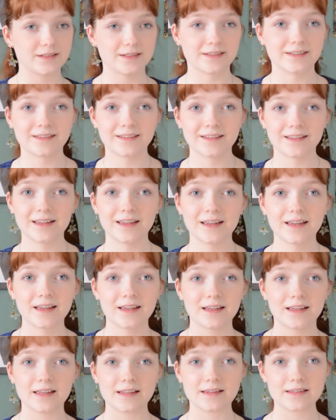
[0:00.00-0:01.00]

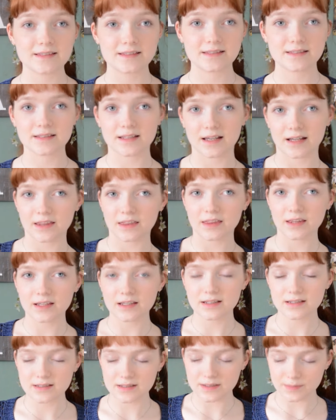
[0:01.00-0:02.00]
I think
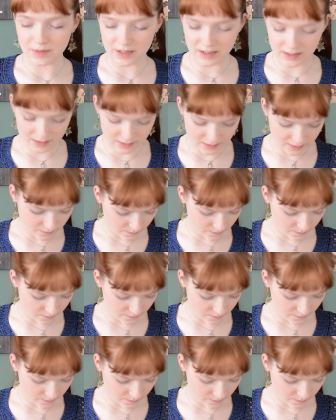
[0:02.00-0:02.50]
it's a bit